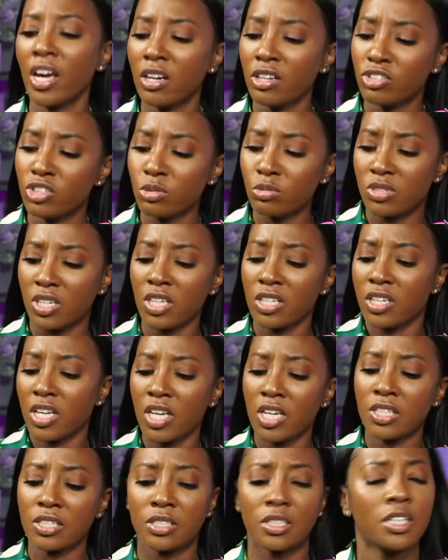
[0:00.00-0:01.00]
doing some
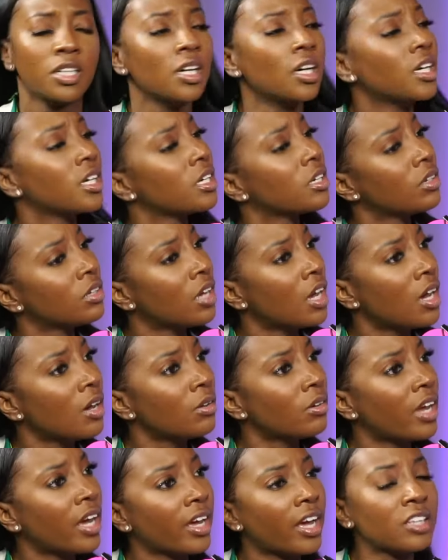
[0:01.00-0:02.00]
shit. You
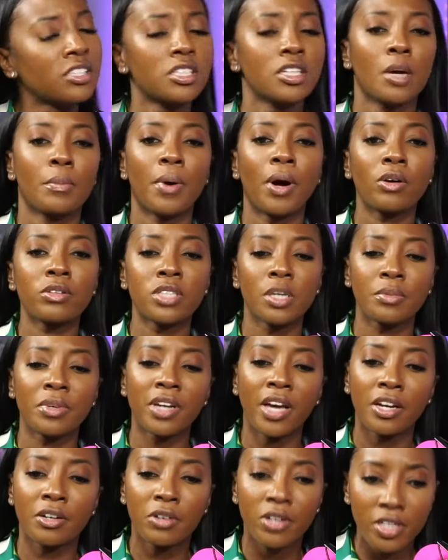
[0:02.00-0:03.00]
know, like I'll yeah. see a post up and
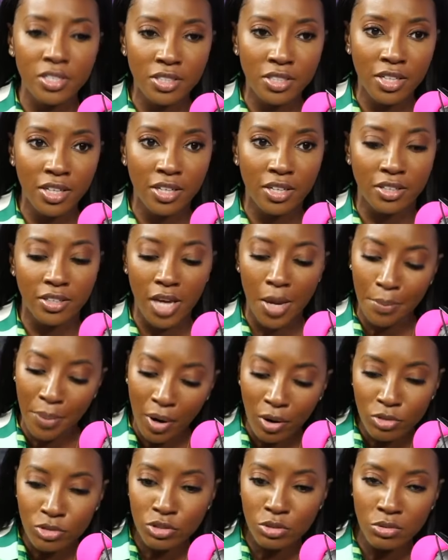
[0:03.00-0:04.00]
like, Kristen, that
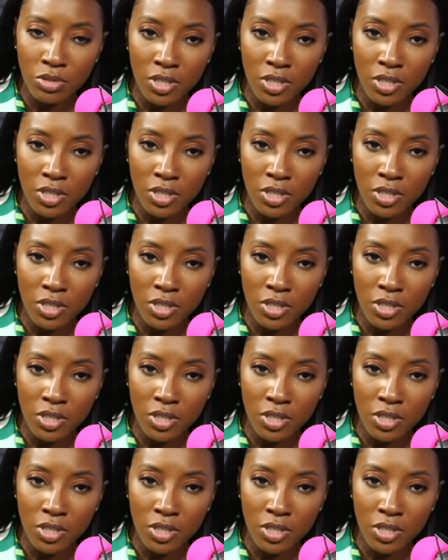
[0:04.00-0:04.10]
post you